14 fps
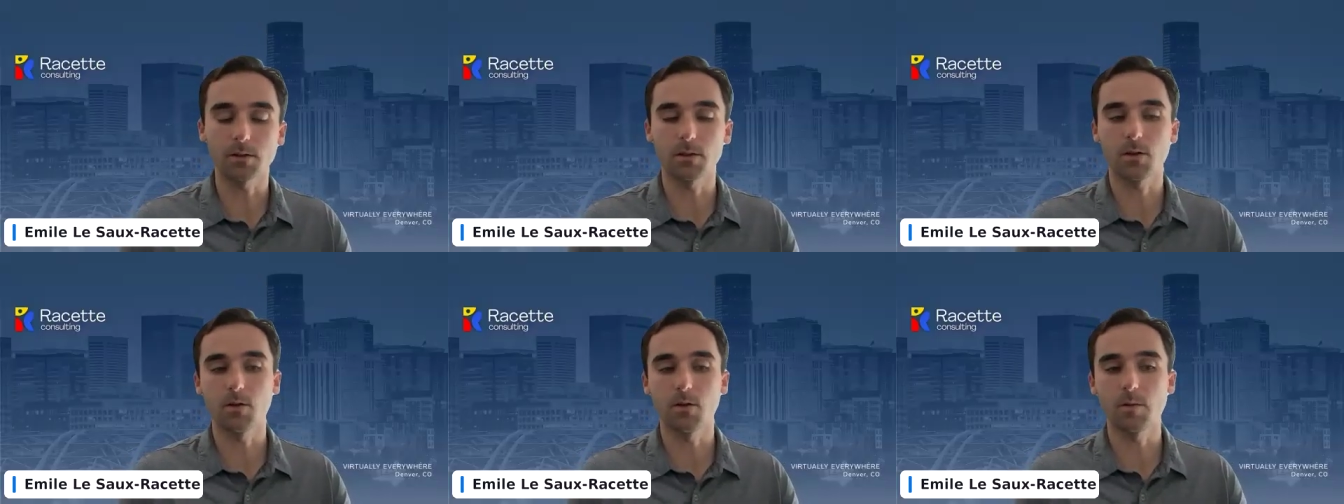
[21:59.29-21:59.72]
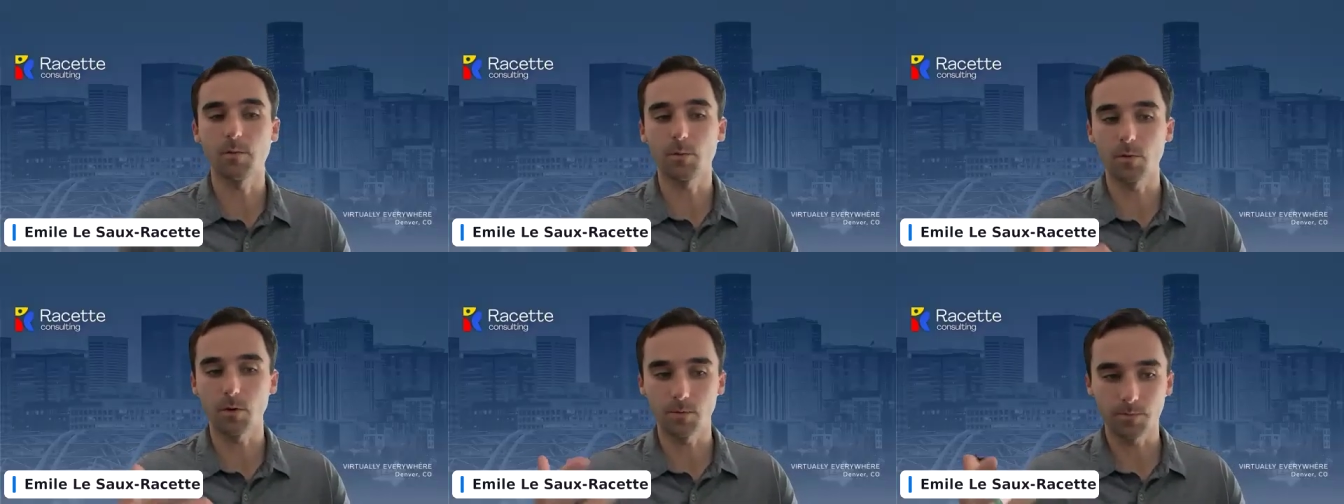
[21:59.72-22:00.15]
So I
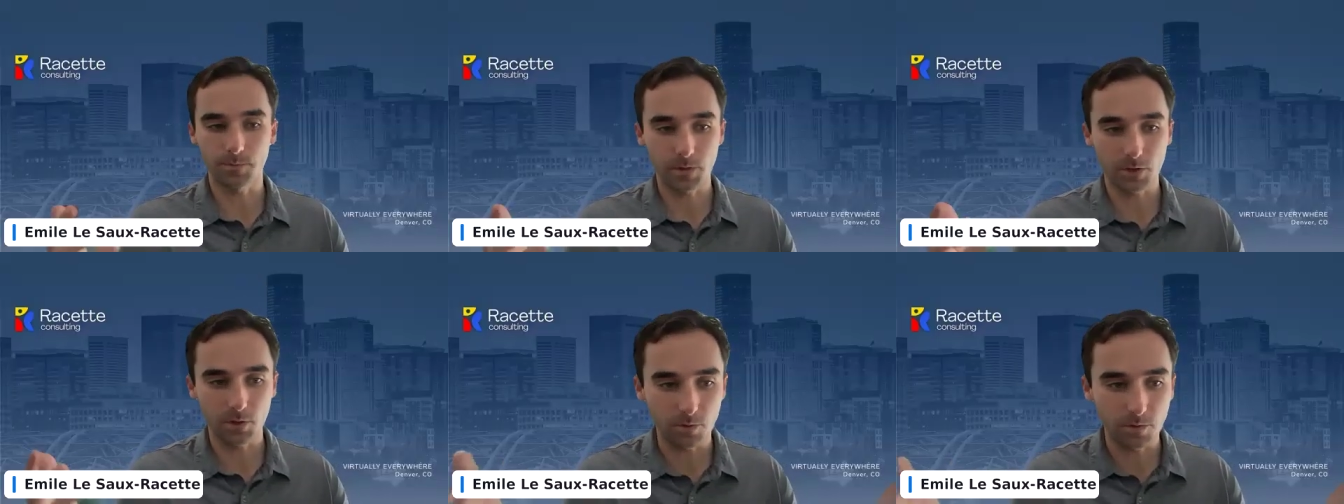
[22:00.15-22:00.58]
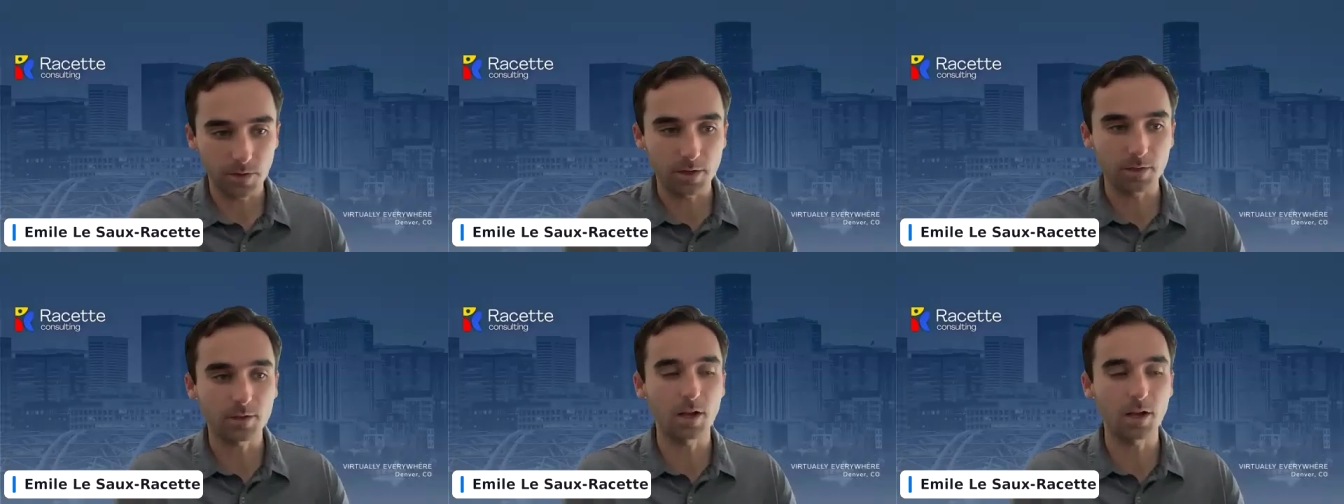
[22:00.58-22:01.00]
remember,
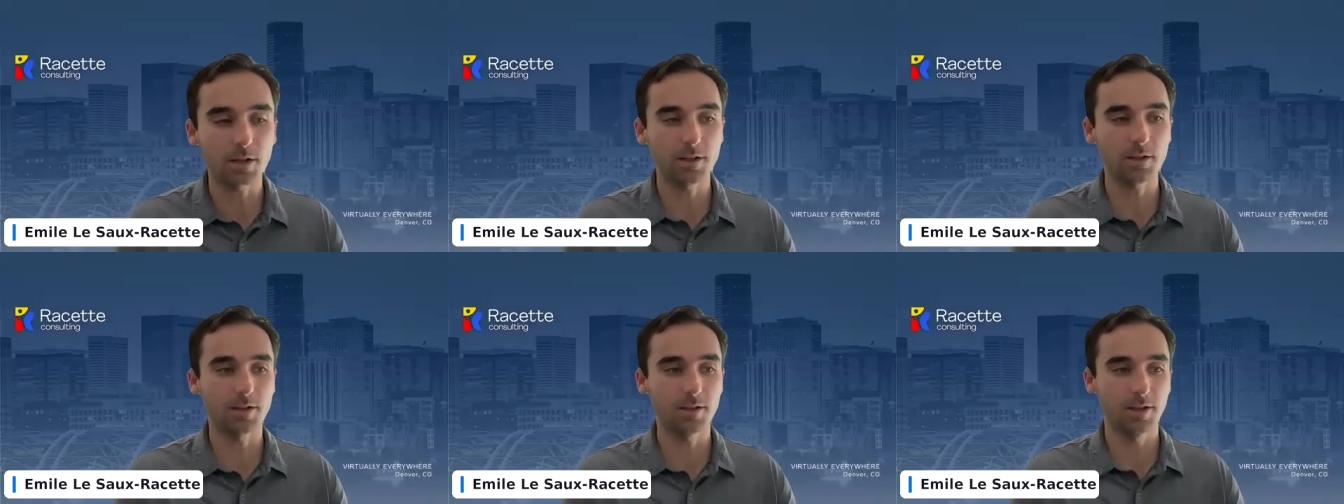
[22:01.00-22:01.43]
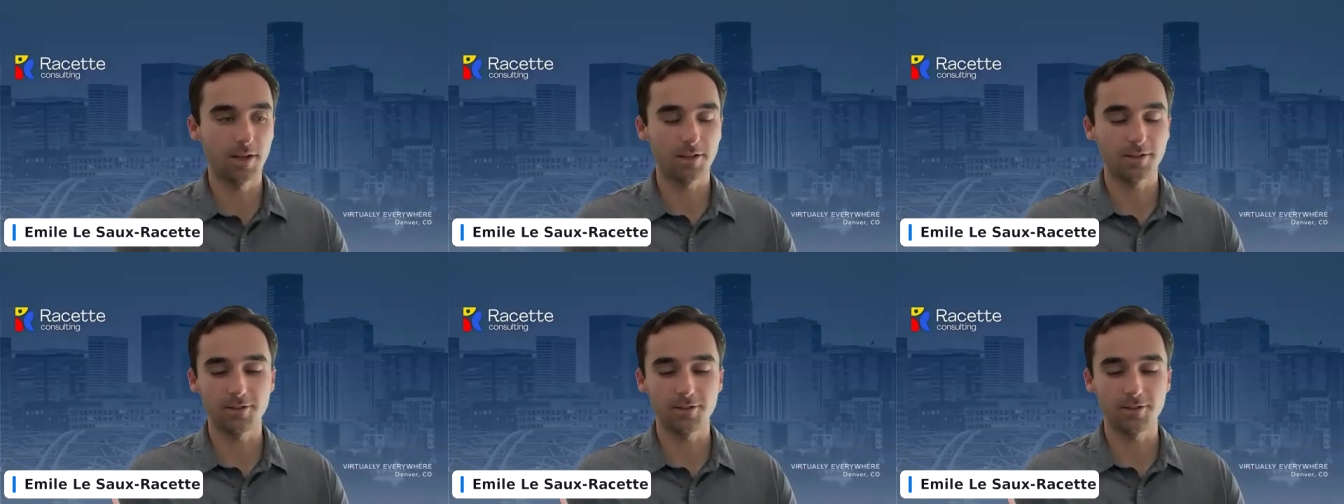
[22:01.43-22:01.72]
kind of talking